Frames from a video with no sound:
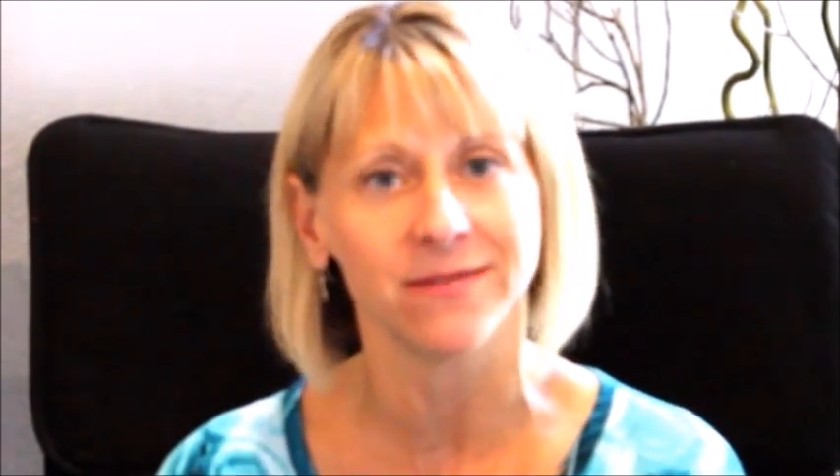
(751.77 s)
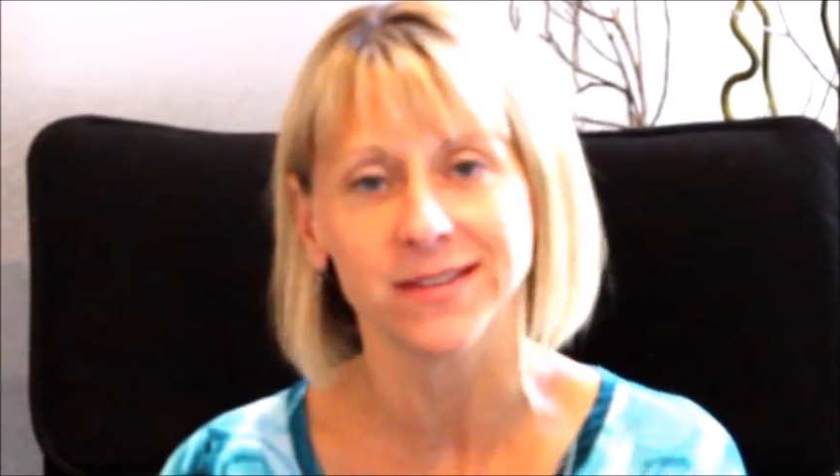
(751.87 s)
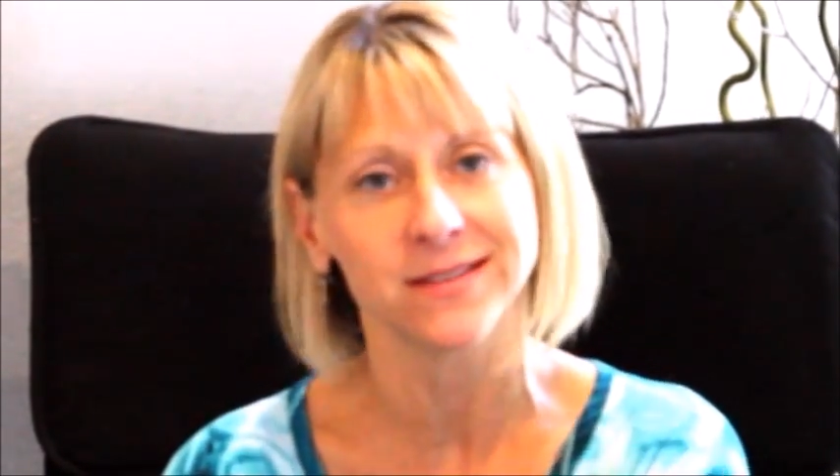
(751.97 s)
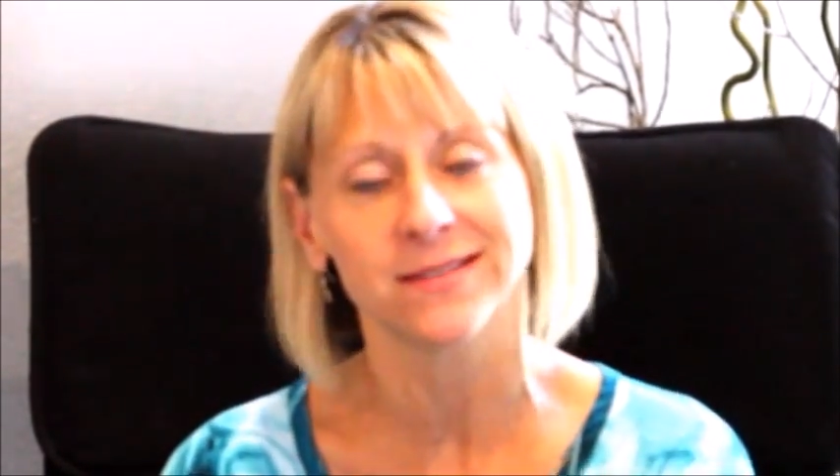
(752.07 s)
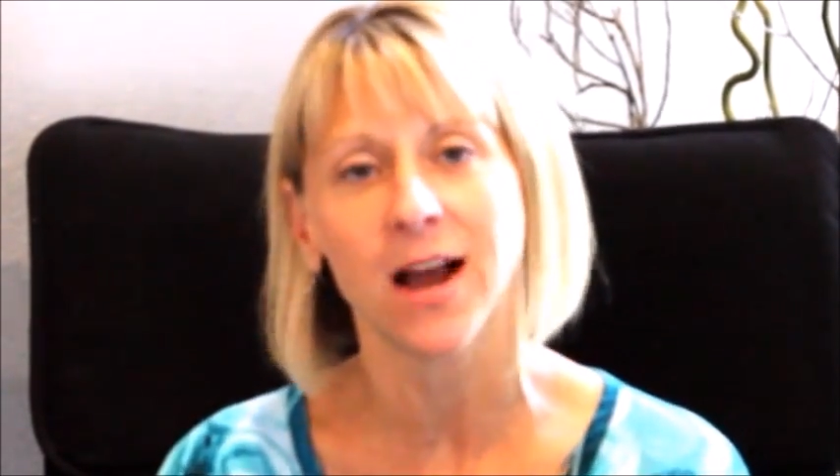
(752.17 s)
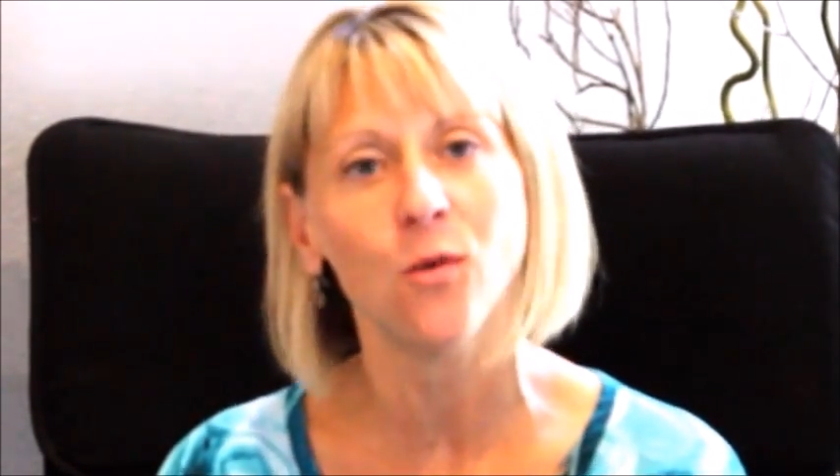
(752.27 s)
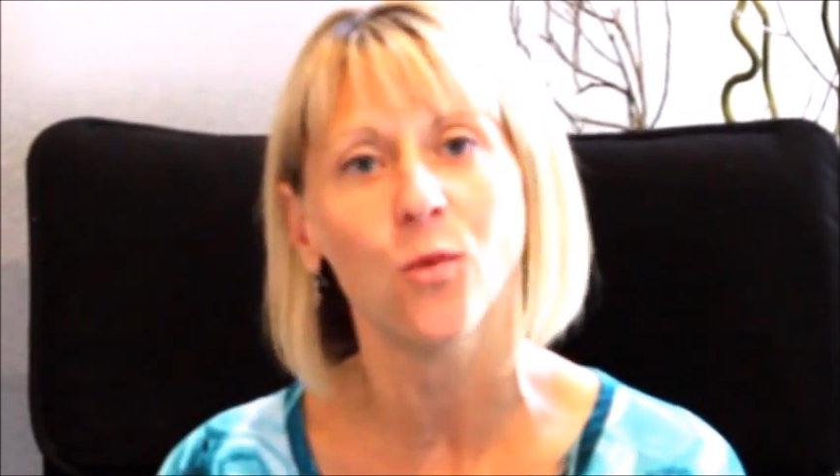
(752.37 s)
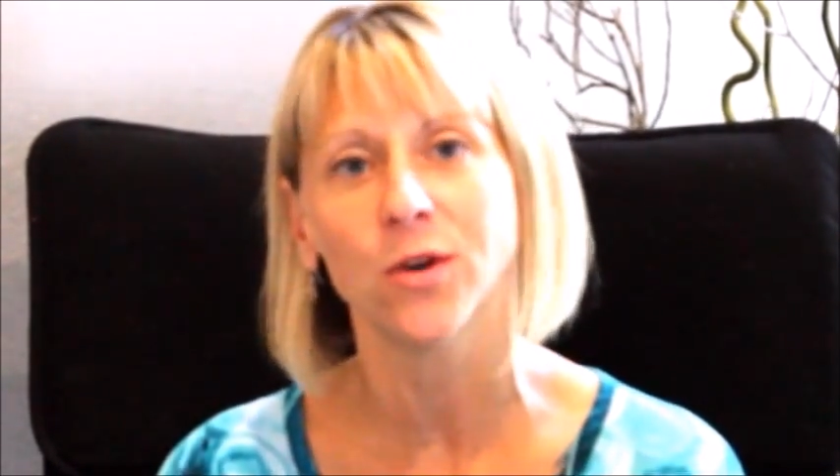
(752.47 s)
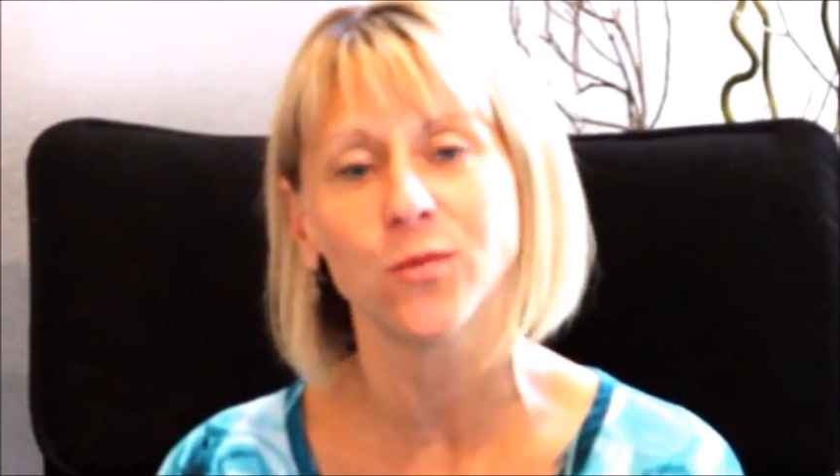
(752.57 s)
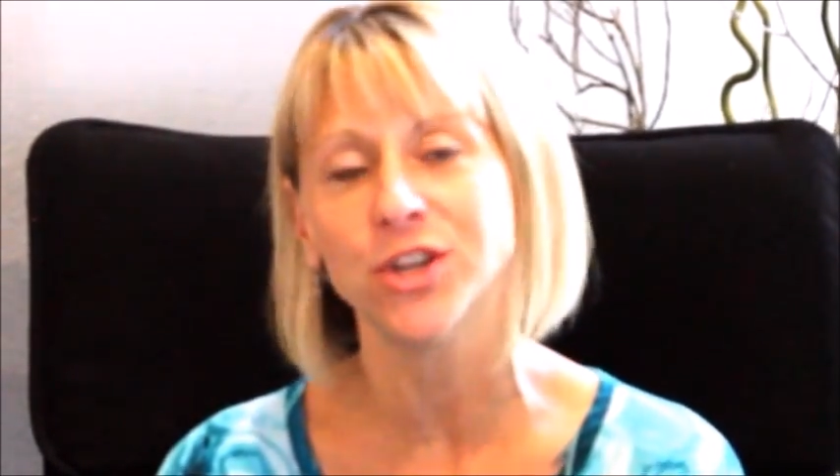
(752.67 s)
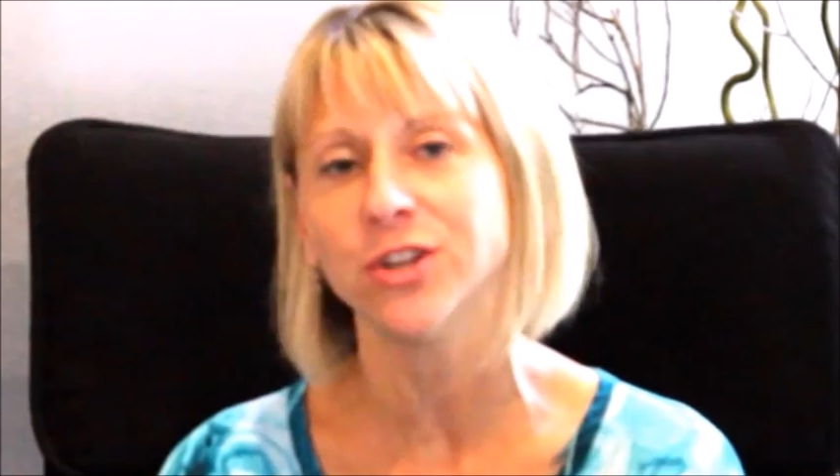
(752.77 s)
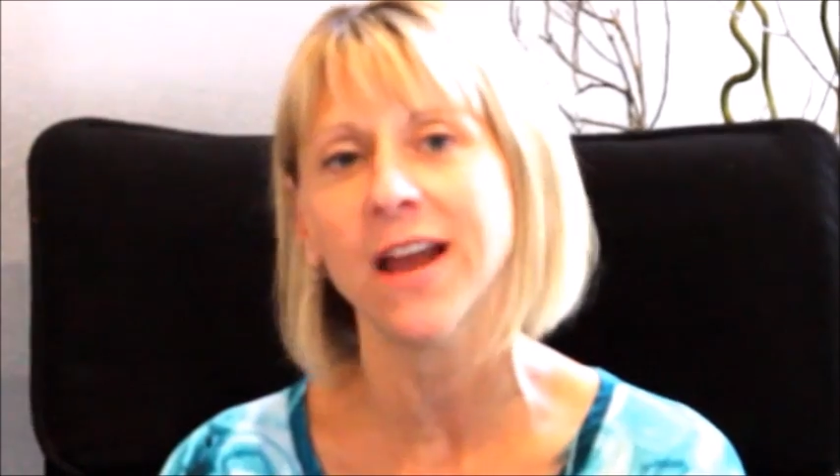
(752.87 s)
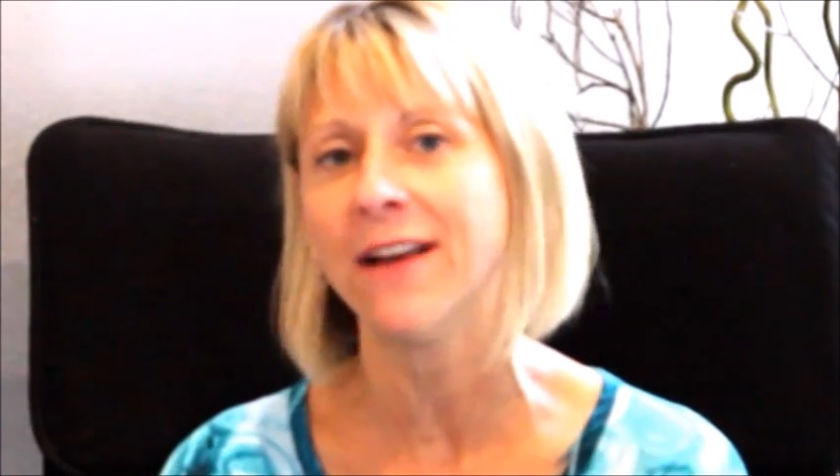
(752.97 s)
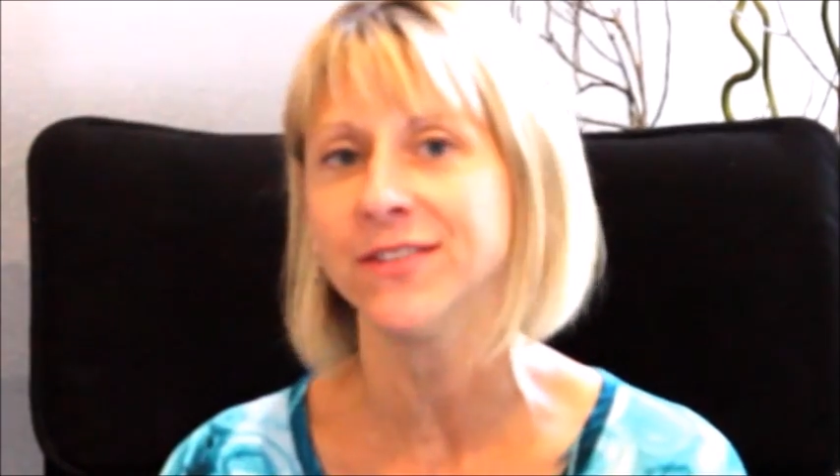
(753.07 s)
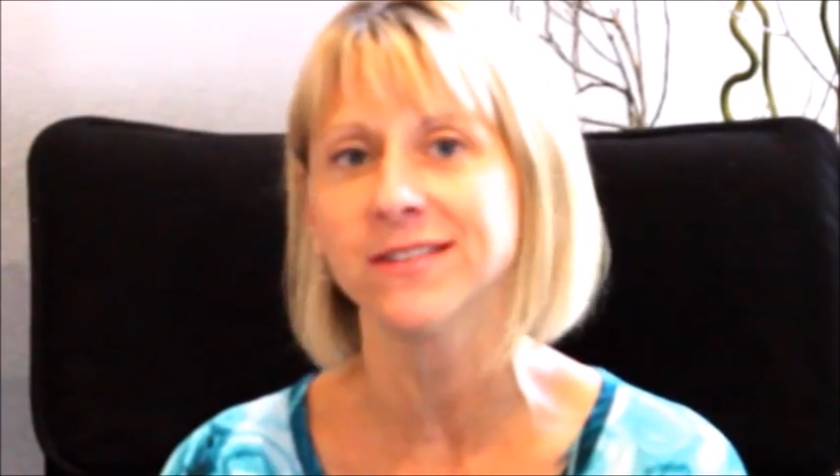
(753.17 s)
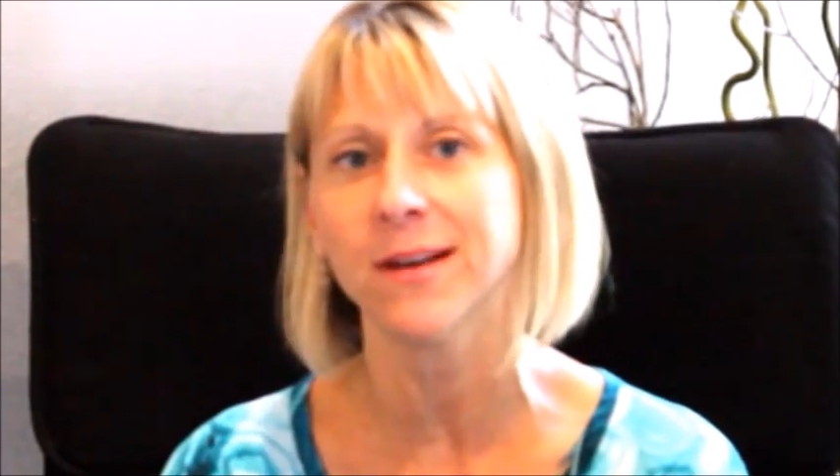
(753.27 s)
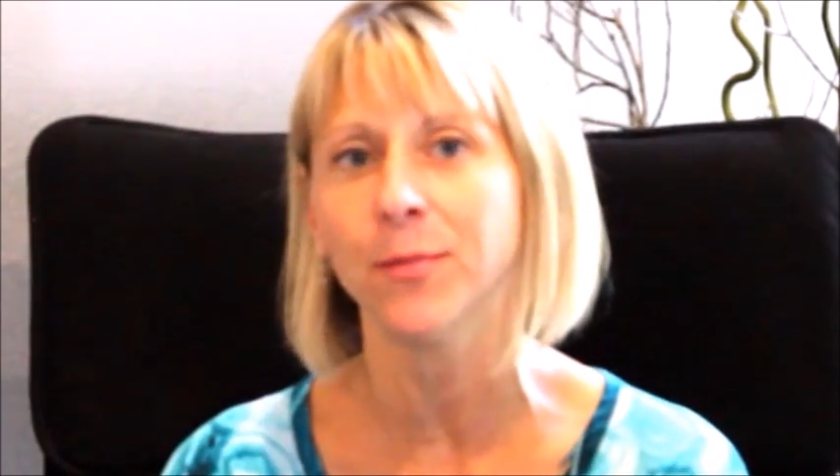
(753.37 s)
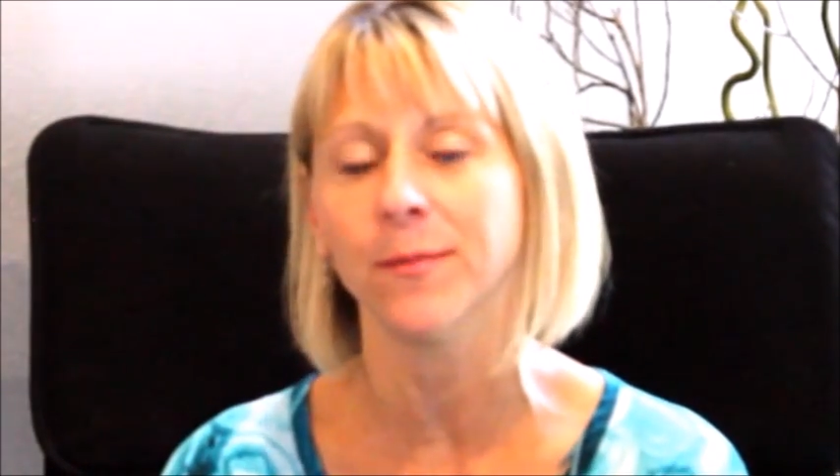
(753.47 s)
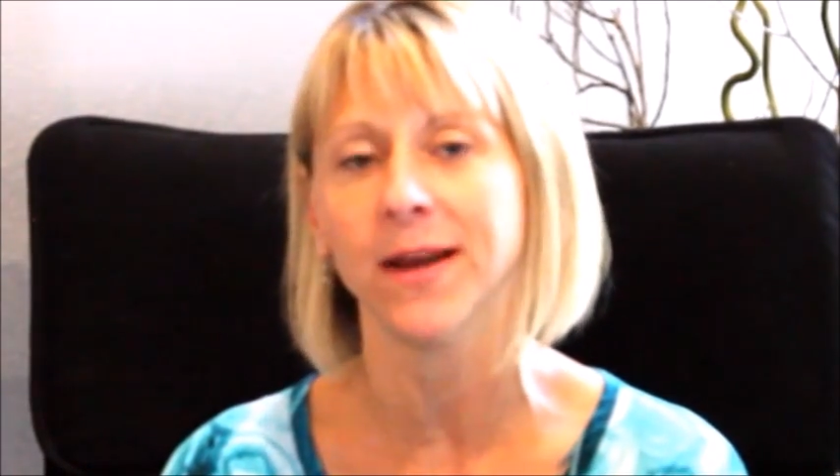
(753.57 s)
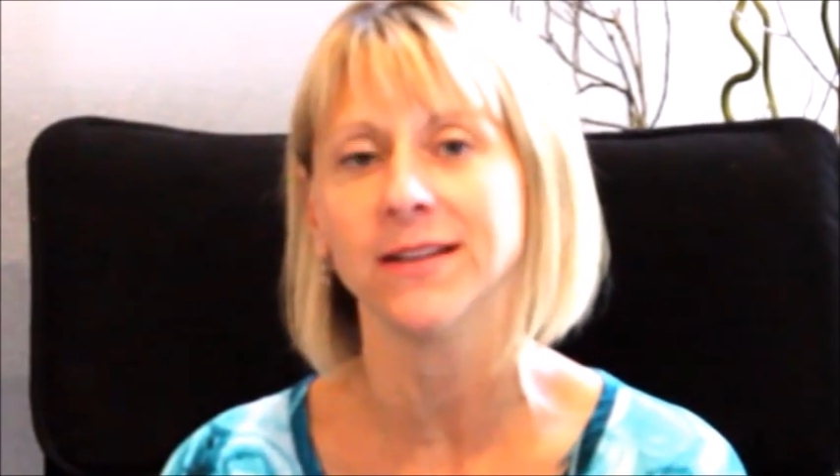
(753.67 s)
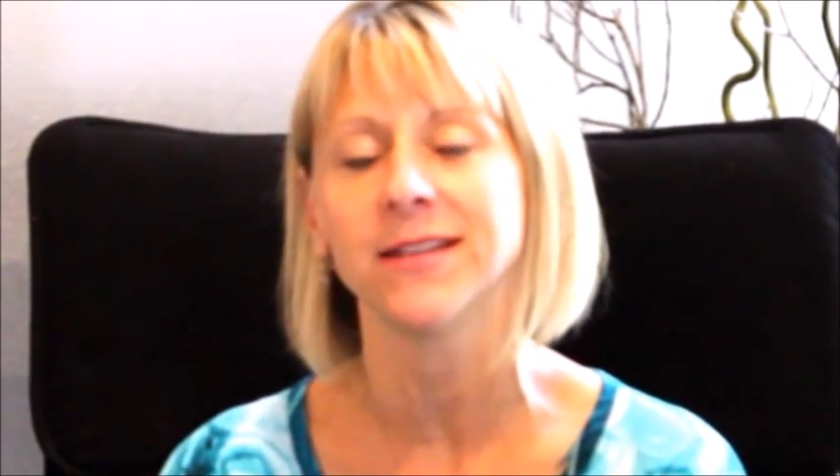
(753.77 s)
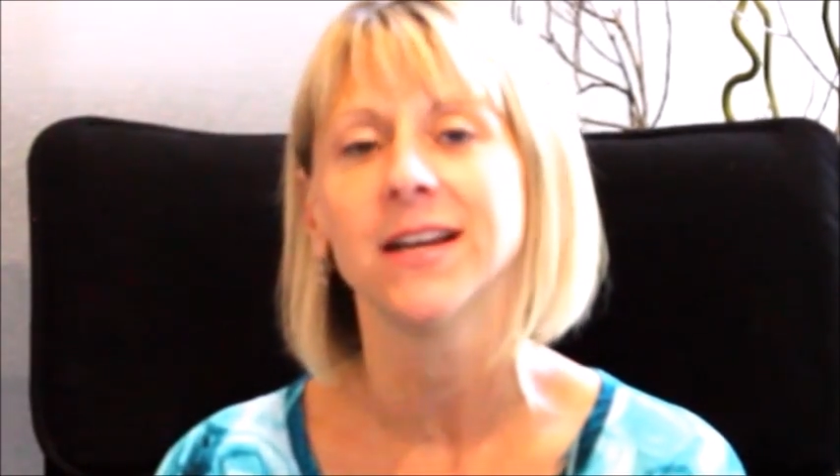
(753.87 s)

This is not one we should have to supplement.